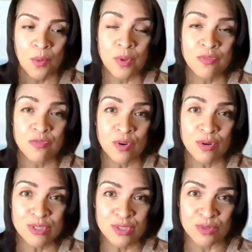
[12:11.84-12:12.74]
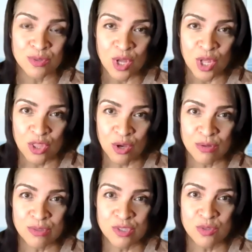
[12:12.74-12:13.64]
refer to
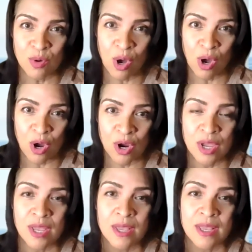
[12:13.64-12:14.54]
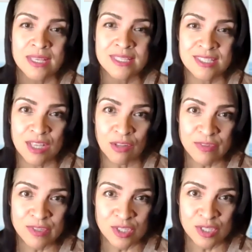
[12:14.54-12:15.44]
those who are
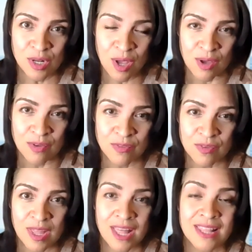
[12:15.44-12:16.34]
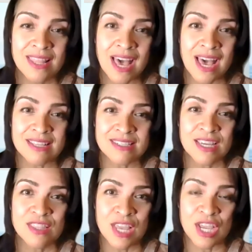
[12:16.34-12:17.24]
selfish enough that
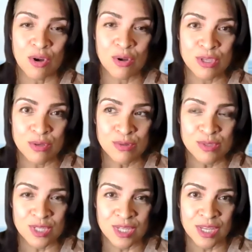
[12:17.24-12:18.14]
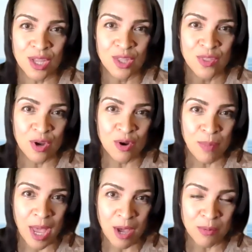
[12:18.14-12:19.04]
they are using their
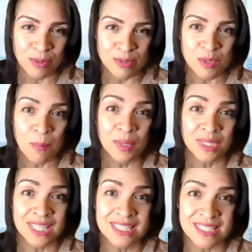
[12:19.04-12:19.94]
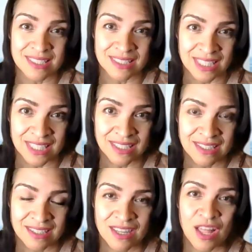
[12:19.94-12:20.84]
powers malignantly.
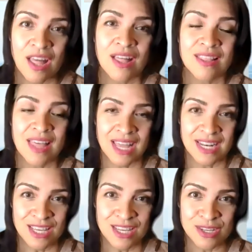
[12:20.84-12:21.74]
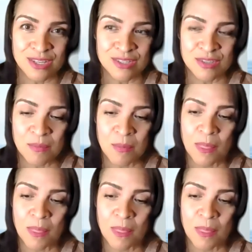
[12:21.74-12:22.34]
That is,